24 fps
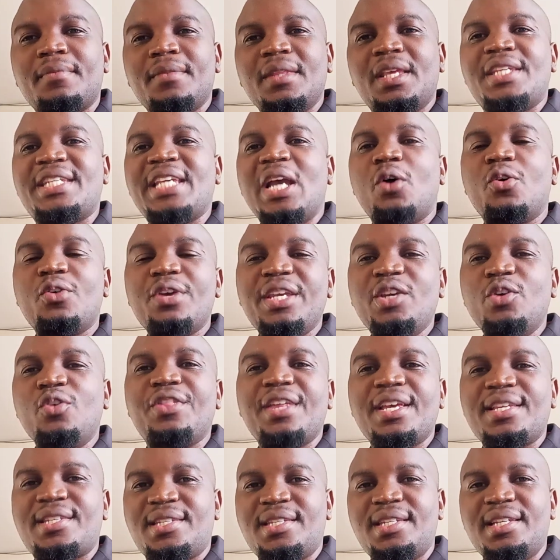They shall heal
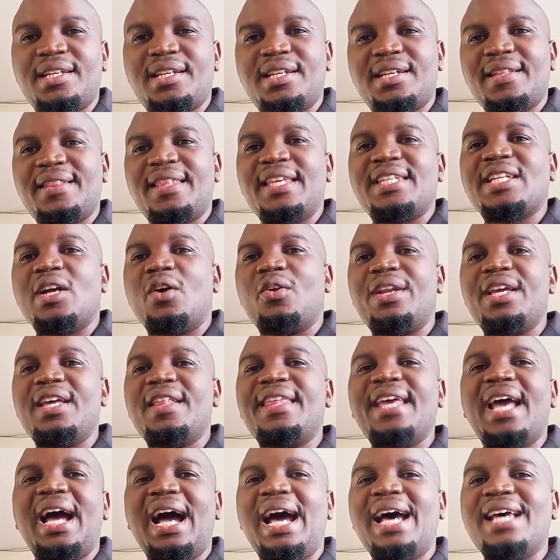the sick. They shall
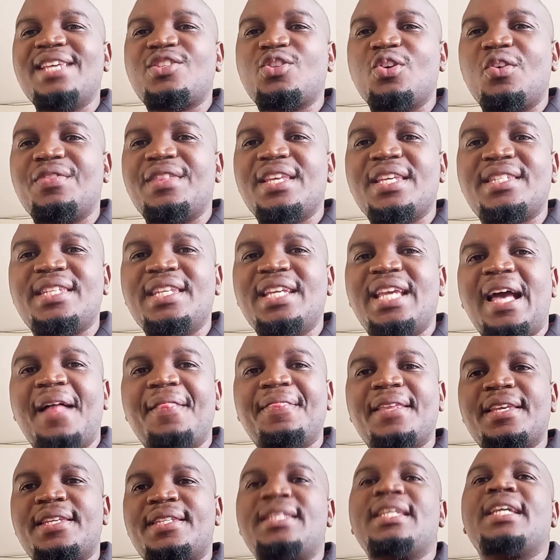lay their hands on the sick,
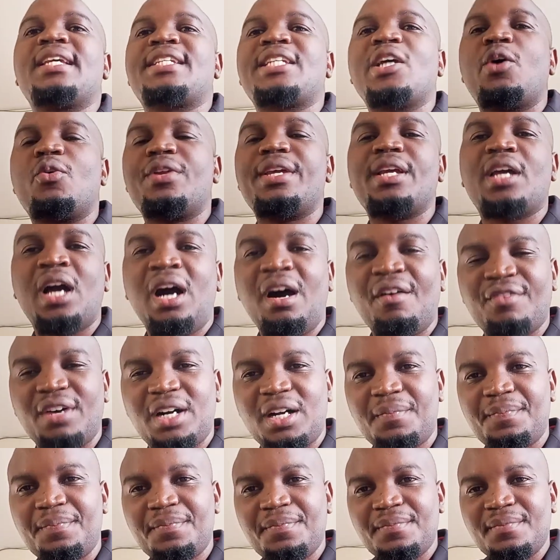and the sick shall
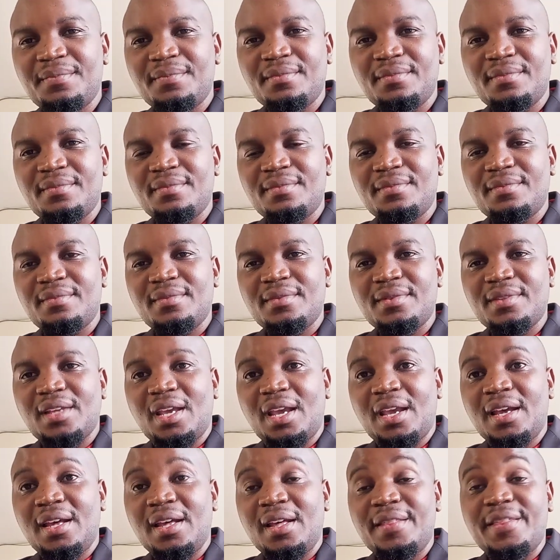recover.
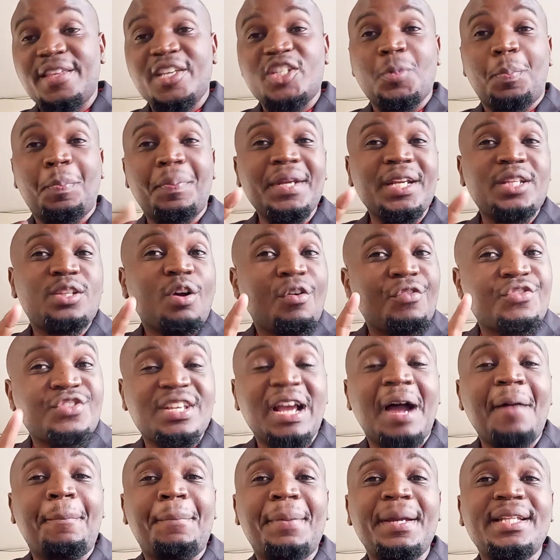The spirit of
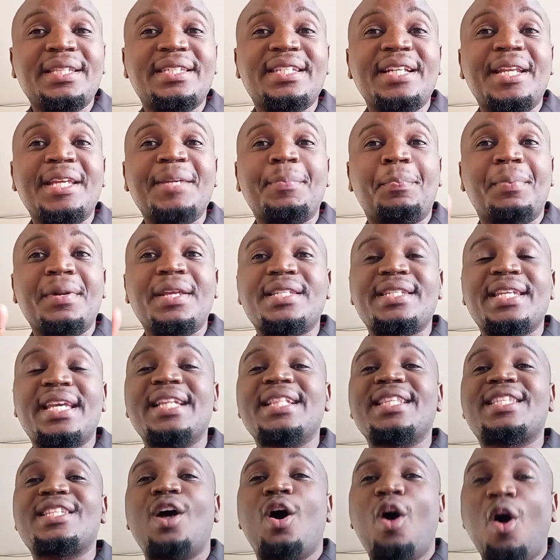serpent
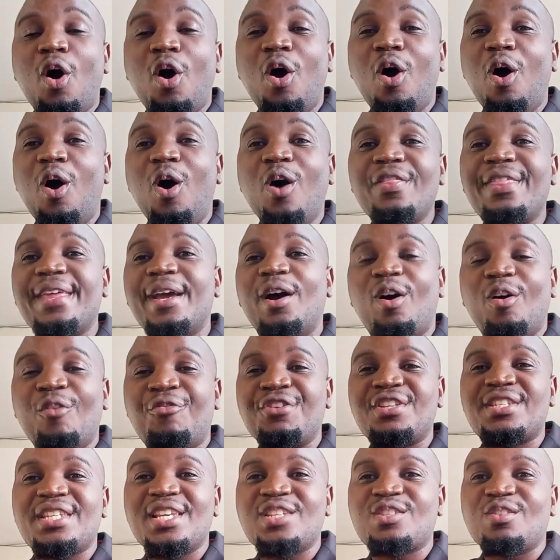represents all the
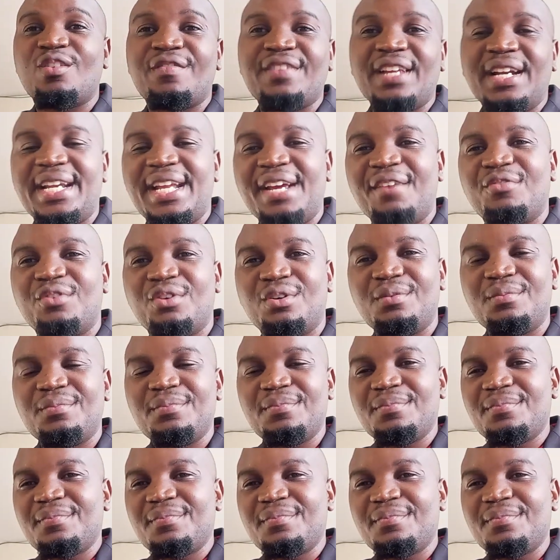offices of the devil.